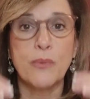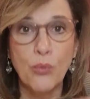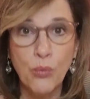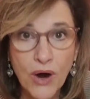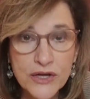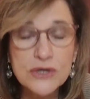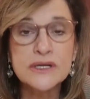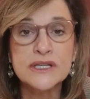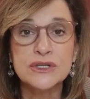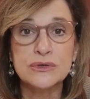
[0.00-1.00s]
what you're
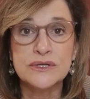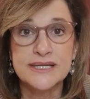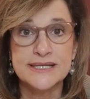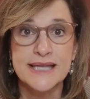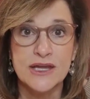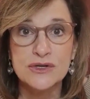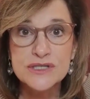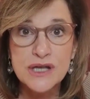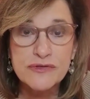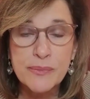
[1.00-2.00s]
going to do to set
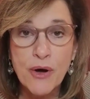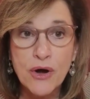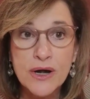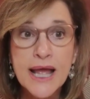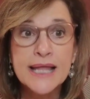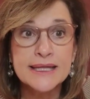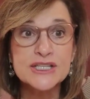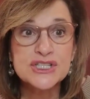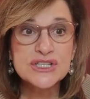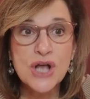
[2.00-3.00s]
yourself apart, let's
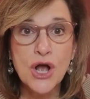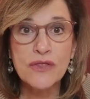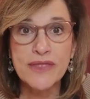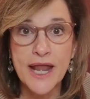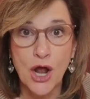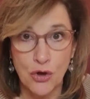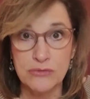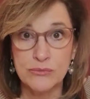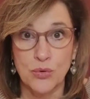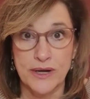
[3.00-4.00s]
just call that
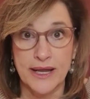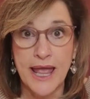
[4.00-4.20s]
onboarding.